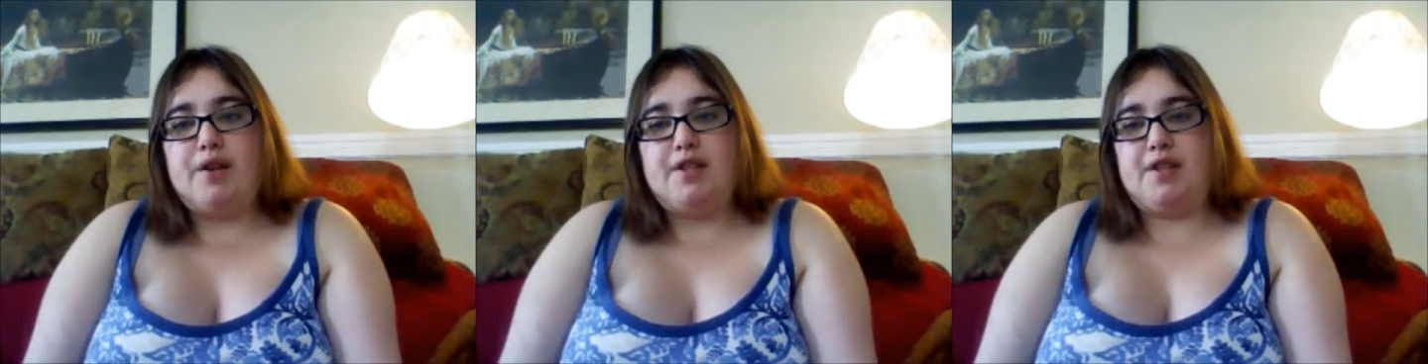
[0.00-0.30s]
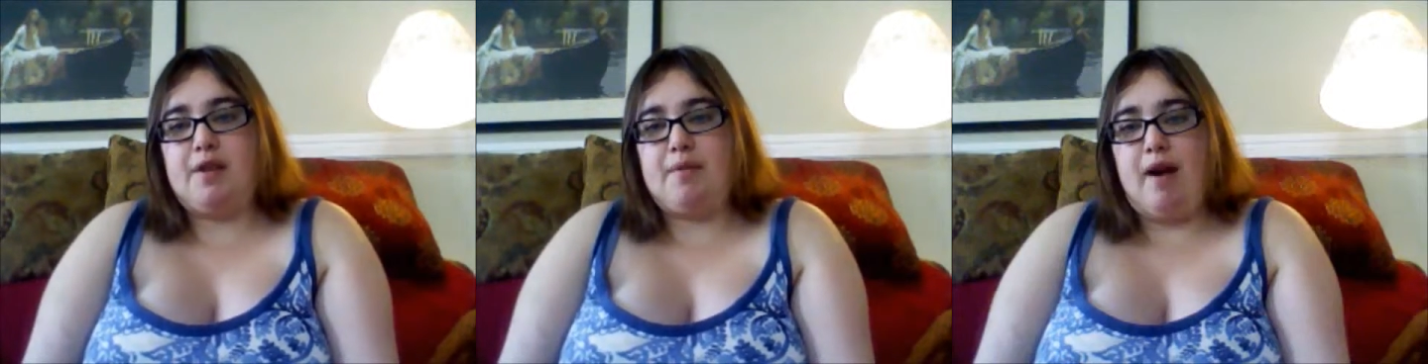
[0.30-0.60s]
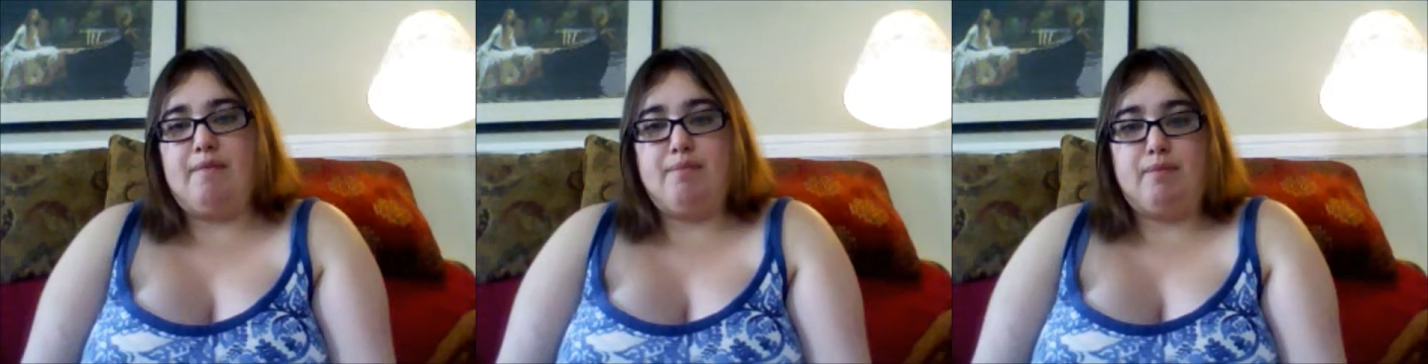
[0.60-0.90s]
since some
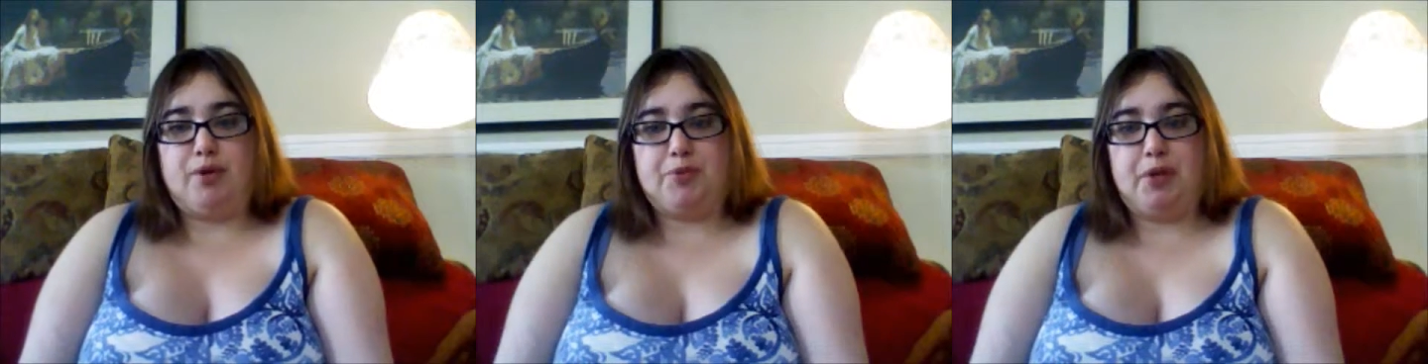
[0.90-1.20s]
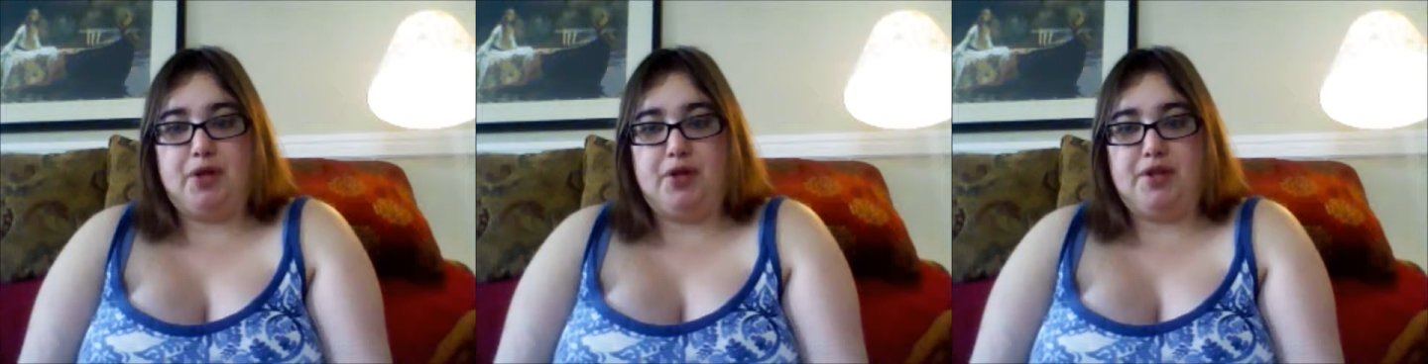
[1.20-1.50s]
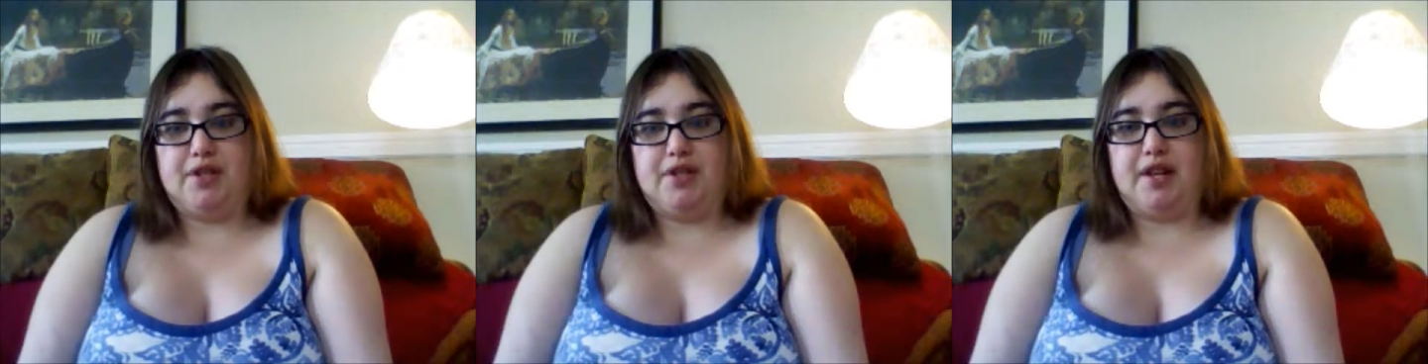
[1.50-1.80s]
have multiple
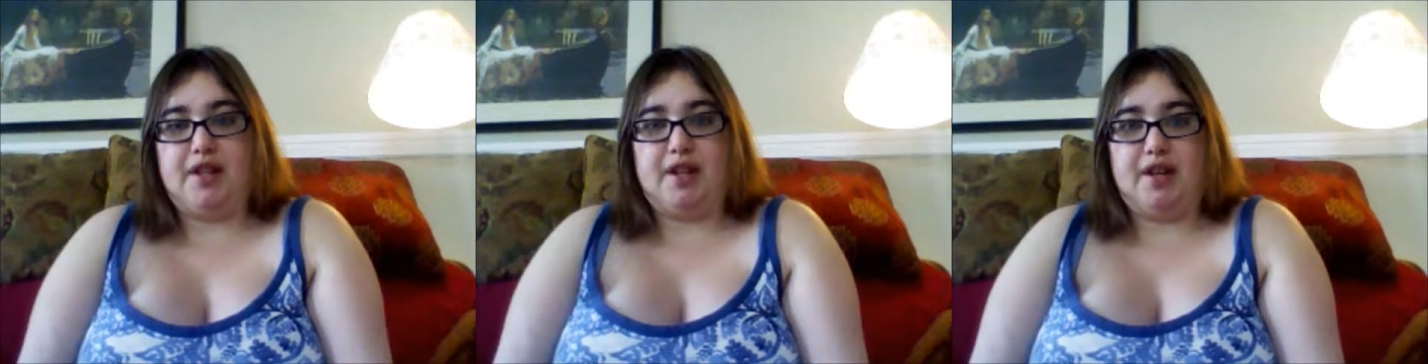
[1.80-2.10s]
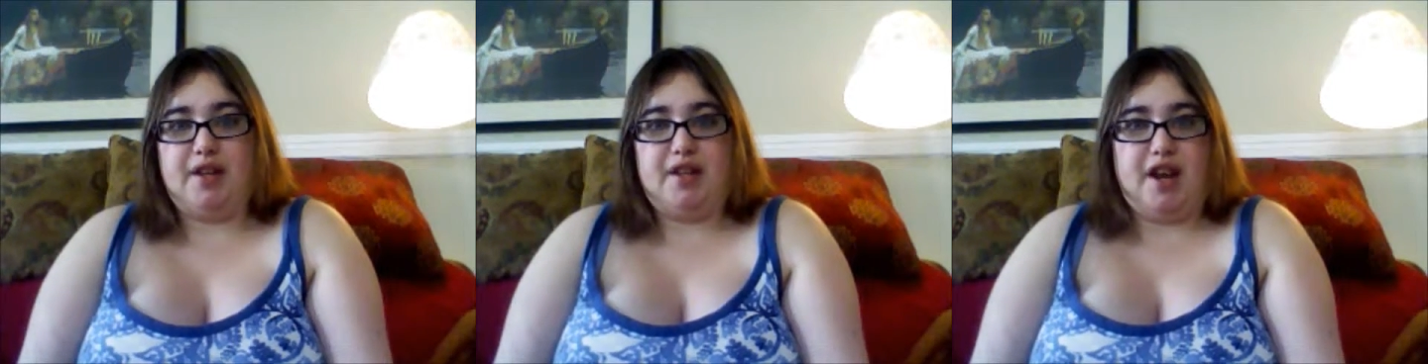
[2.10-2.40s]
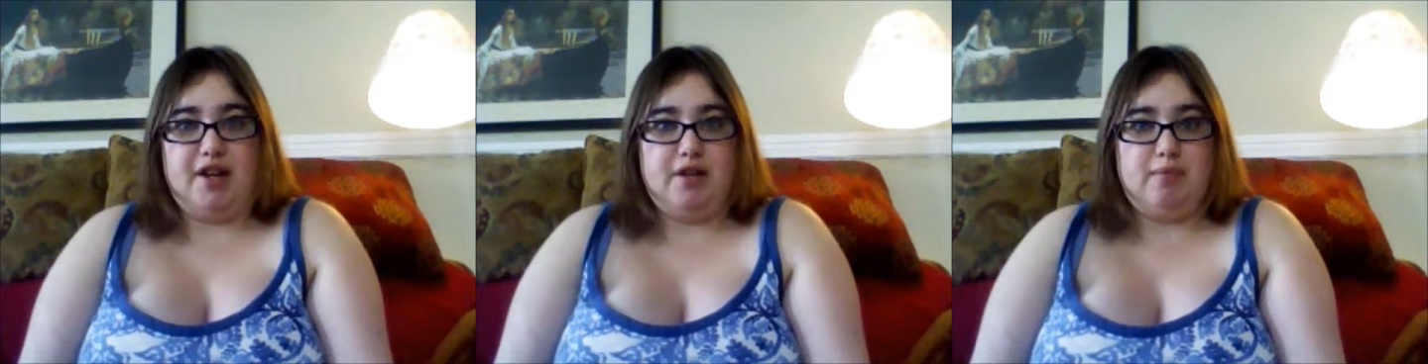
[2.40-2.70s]
uses, like the
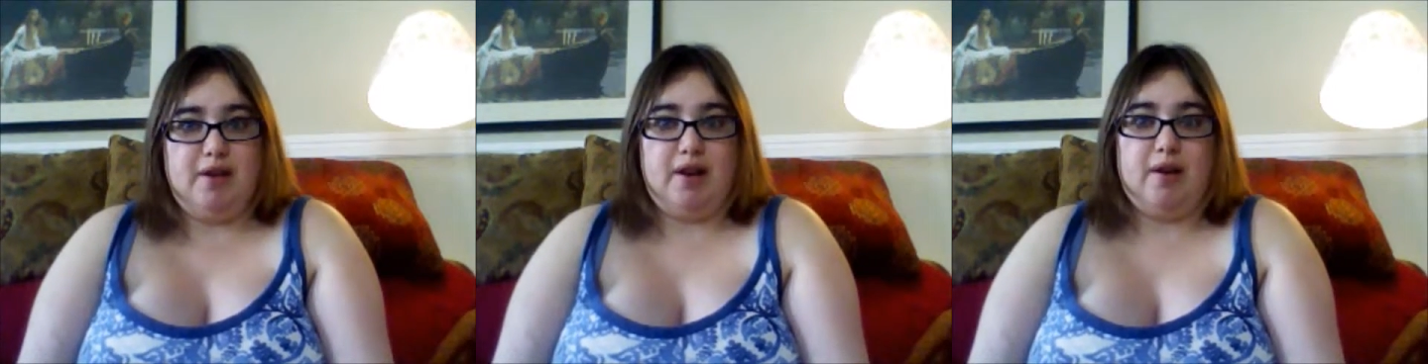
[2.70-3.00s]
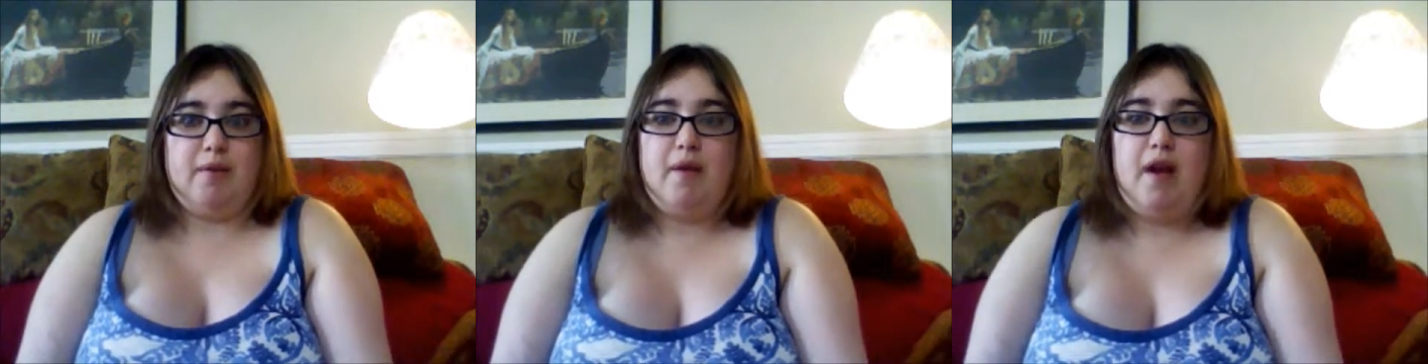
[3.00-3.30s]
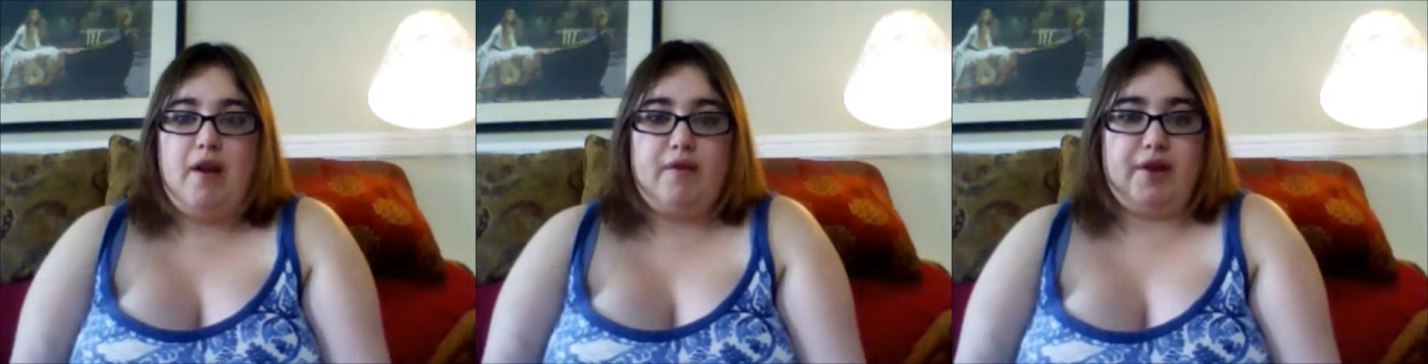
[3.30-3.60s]
K2 meter,
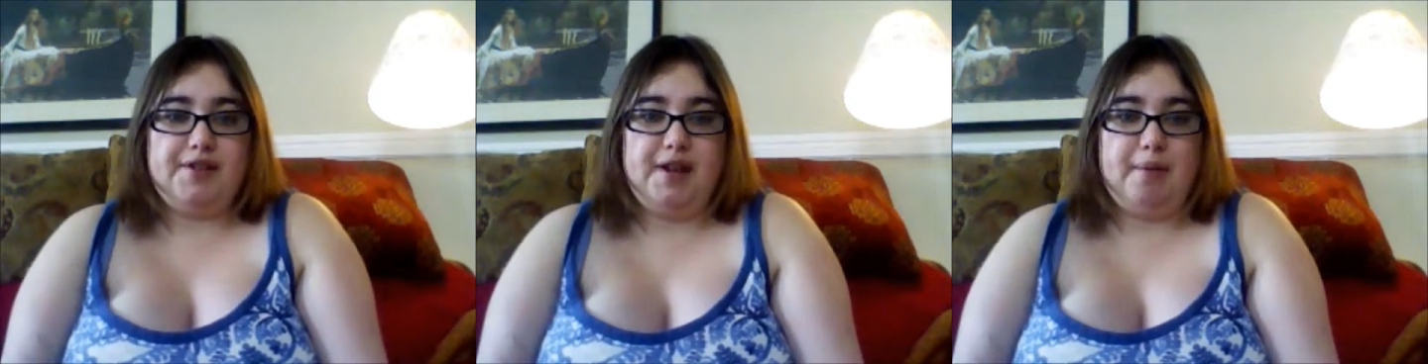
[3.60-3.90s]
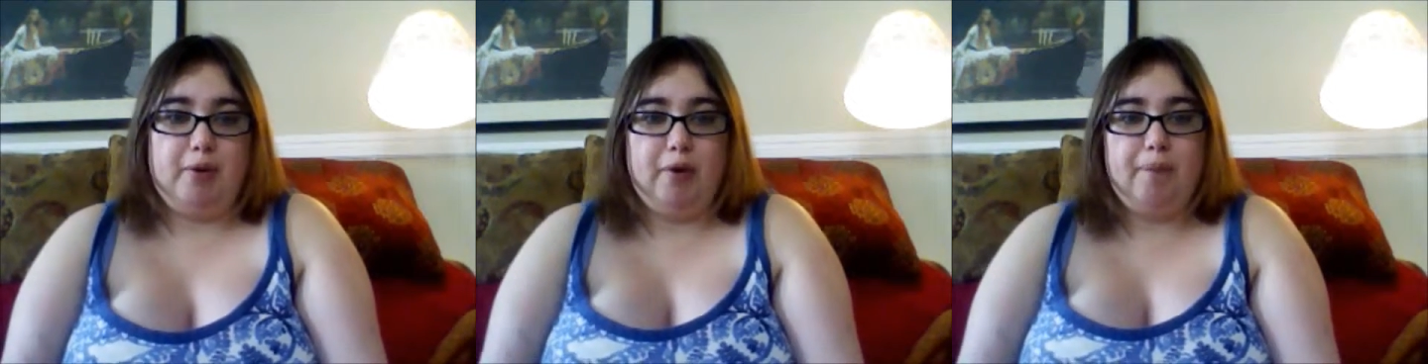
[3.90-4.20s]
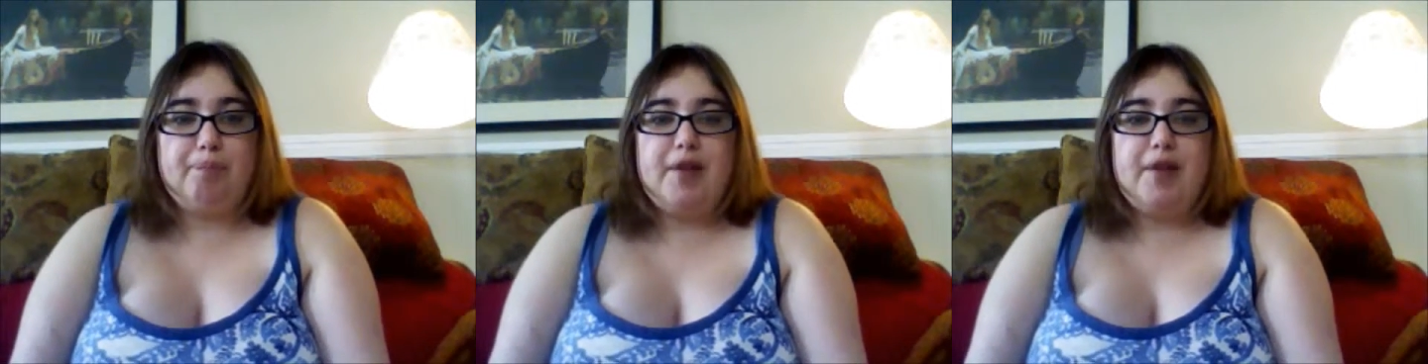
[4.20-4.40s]
for example.